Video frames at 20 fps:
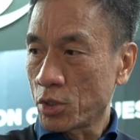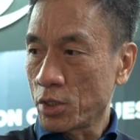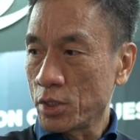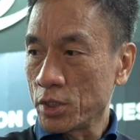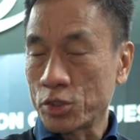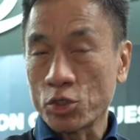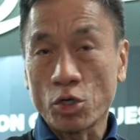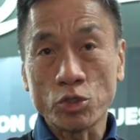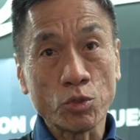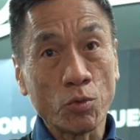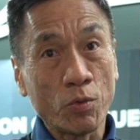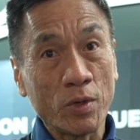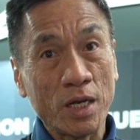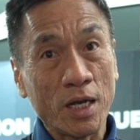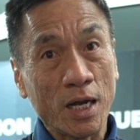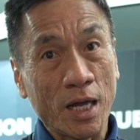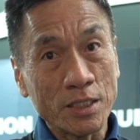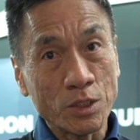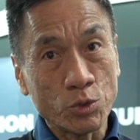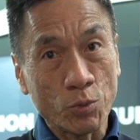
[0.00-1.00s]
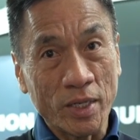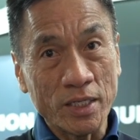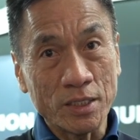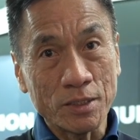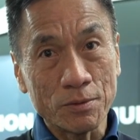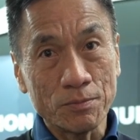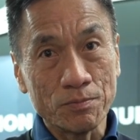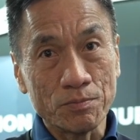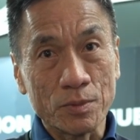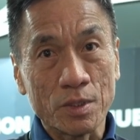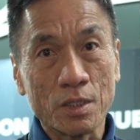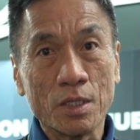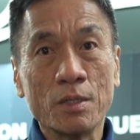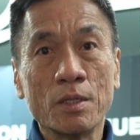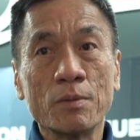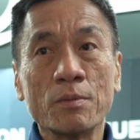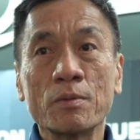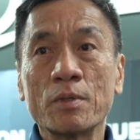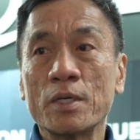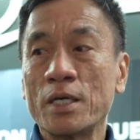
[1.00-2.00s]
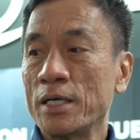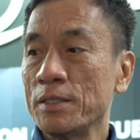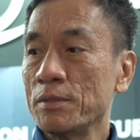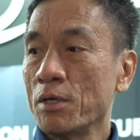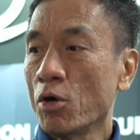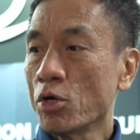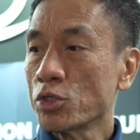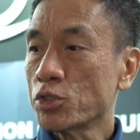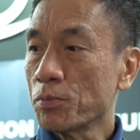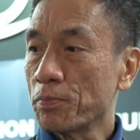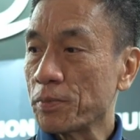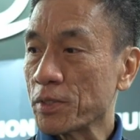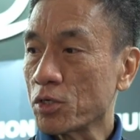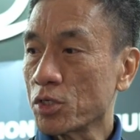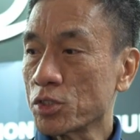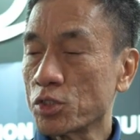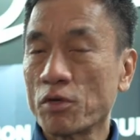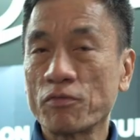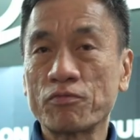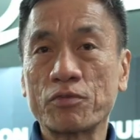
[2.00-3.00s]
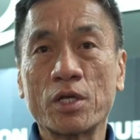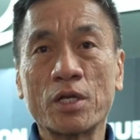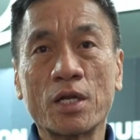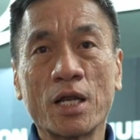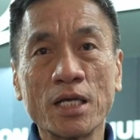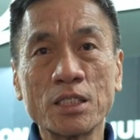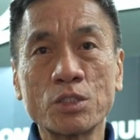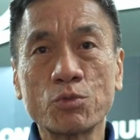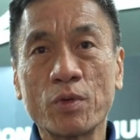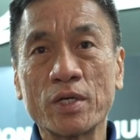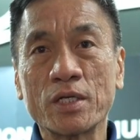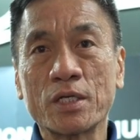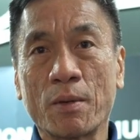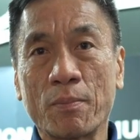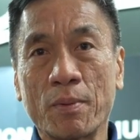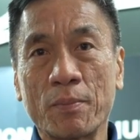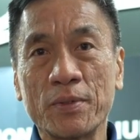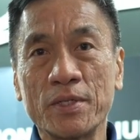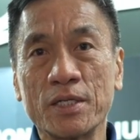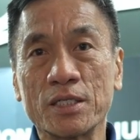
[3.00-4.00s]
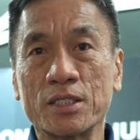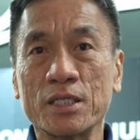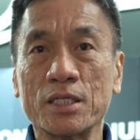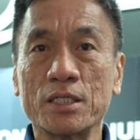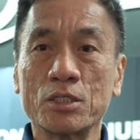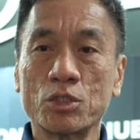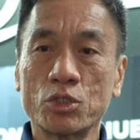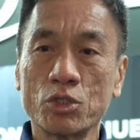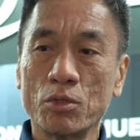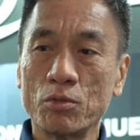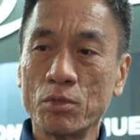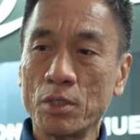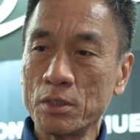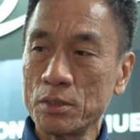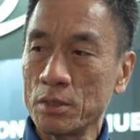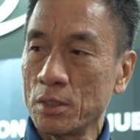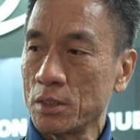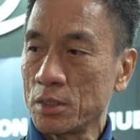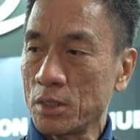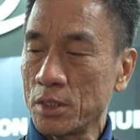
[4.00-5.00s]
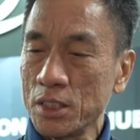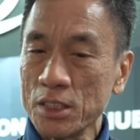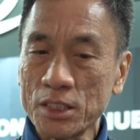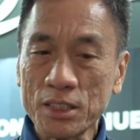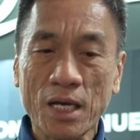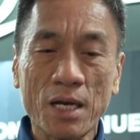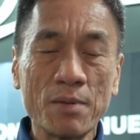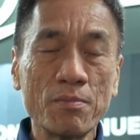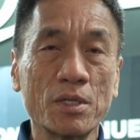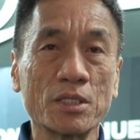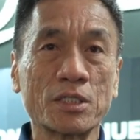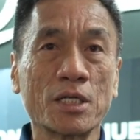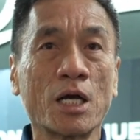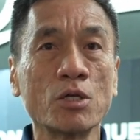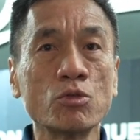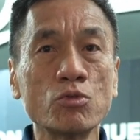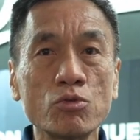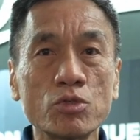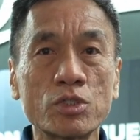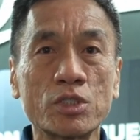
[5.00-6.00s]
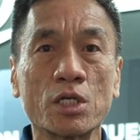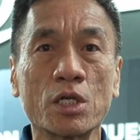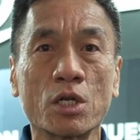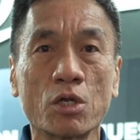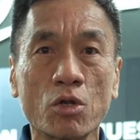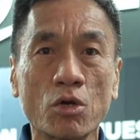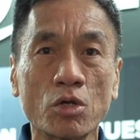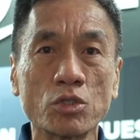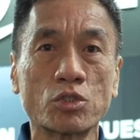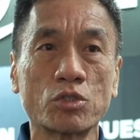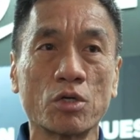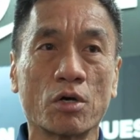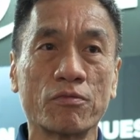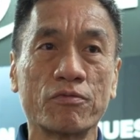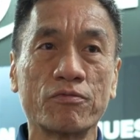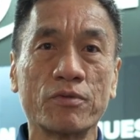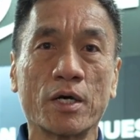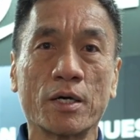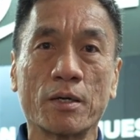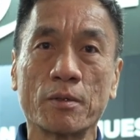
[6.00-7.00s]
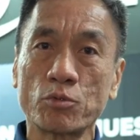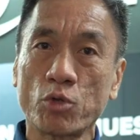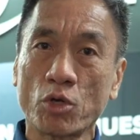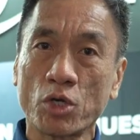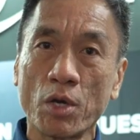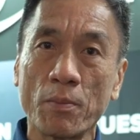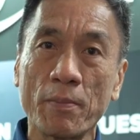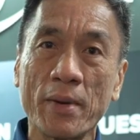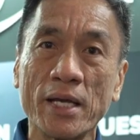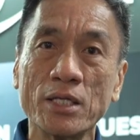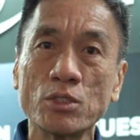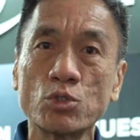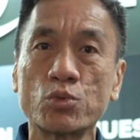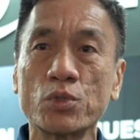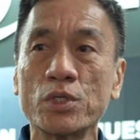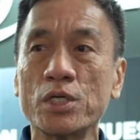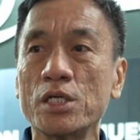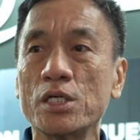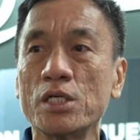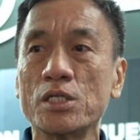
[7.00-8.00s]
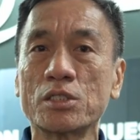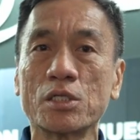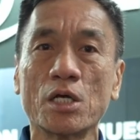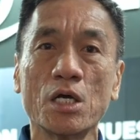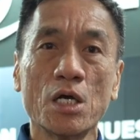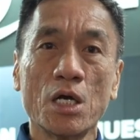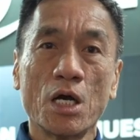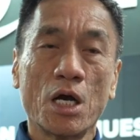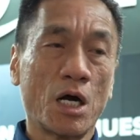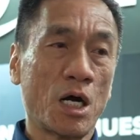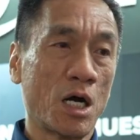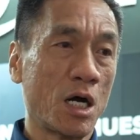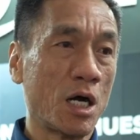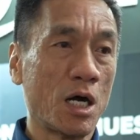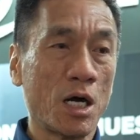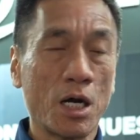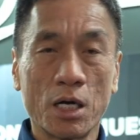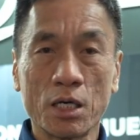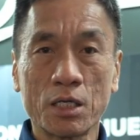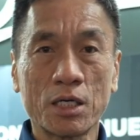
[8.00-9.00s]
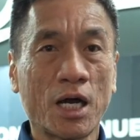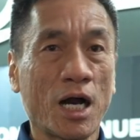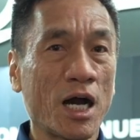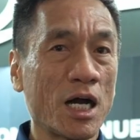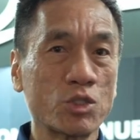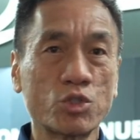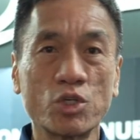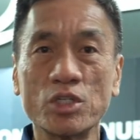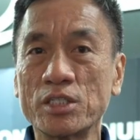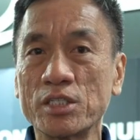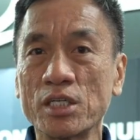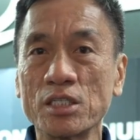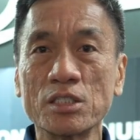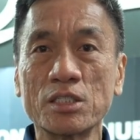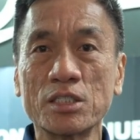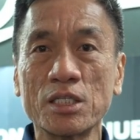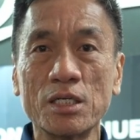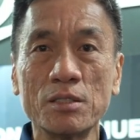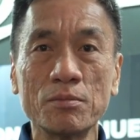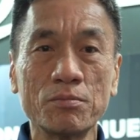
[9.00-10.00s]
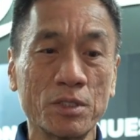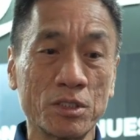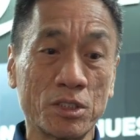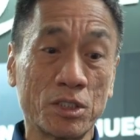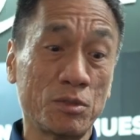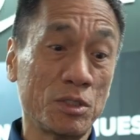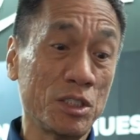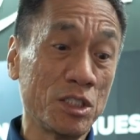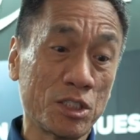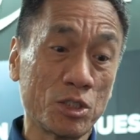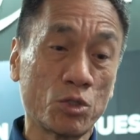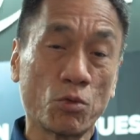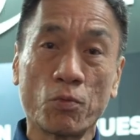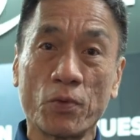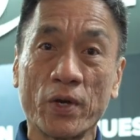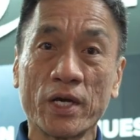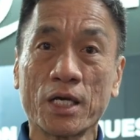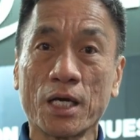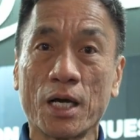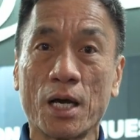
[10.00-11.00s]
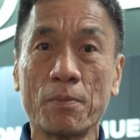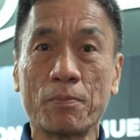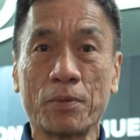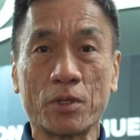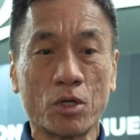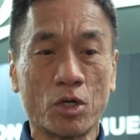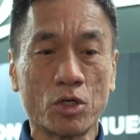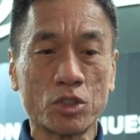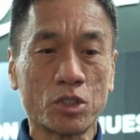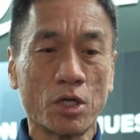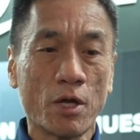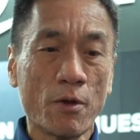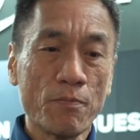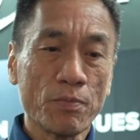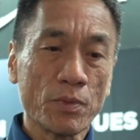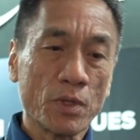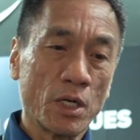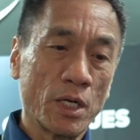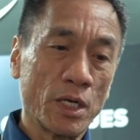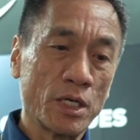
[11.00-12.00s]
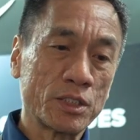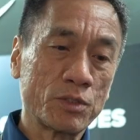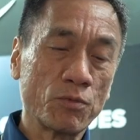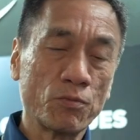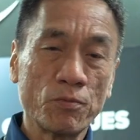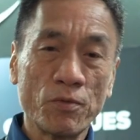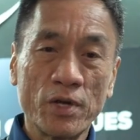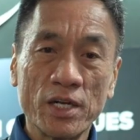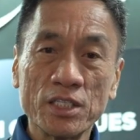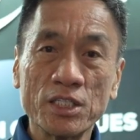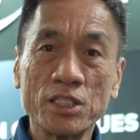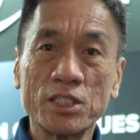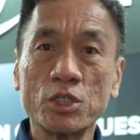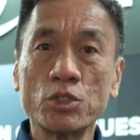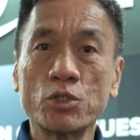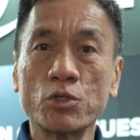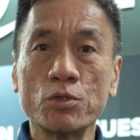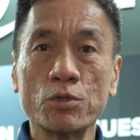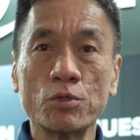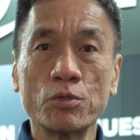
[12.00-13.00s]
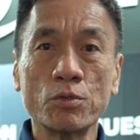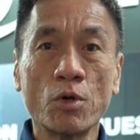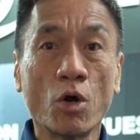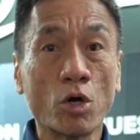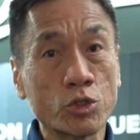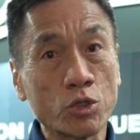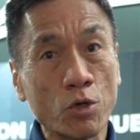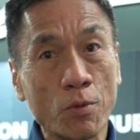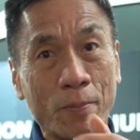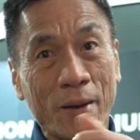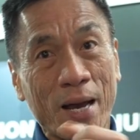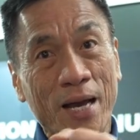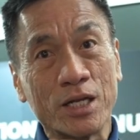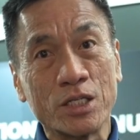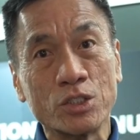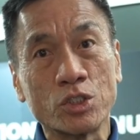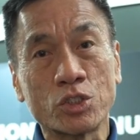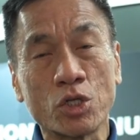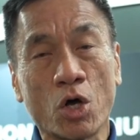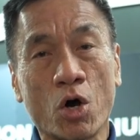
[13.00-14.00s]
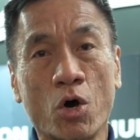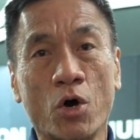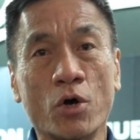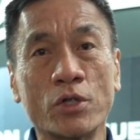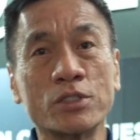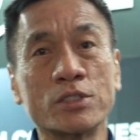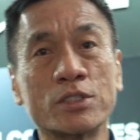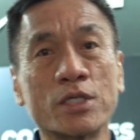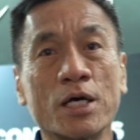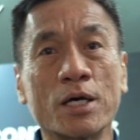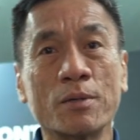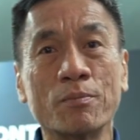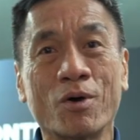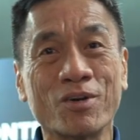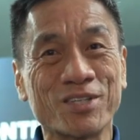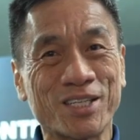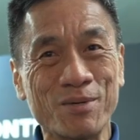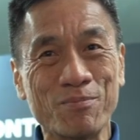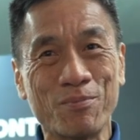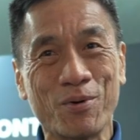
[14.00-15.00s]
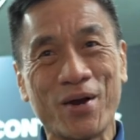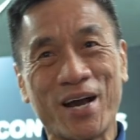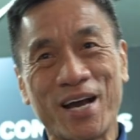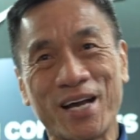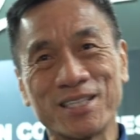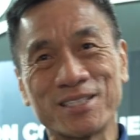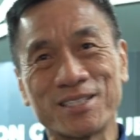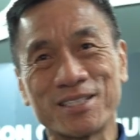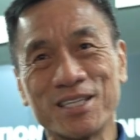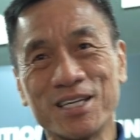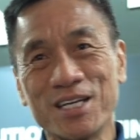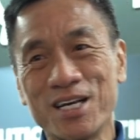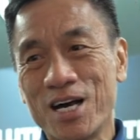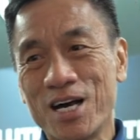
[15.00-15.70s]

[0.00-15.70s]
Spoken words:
it's also very lightweight, and also because of the lightweight capability. So these cameras are used in a lot of documentaries, car chasing scenes. It's easy to rig up because it's very easy to also balance on gimbal heads.